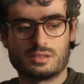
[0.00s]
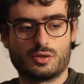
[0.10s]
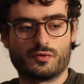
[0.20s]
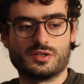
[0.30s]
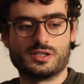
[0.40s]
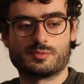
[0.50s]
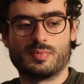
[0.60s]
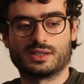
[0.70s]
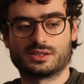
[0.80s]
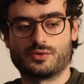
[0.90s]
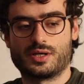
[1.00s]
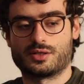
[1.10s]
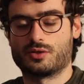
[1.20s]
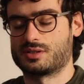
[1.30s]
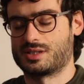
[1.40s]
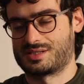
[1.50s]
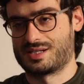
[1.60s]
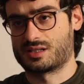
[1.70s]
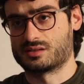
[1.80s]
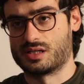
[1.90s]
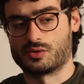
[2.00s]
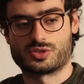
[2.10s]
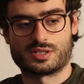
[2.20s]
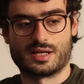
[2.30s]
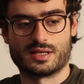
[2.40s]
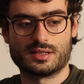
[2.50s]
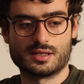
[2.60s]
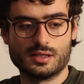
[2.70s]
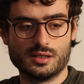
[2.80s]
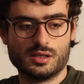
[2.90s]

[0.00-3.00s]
of this battery are not exactly outstanding.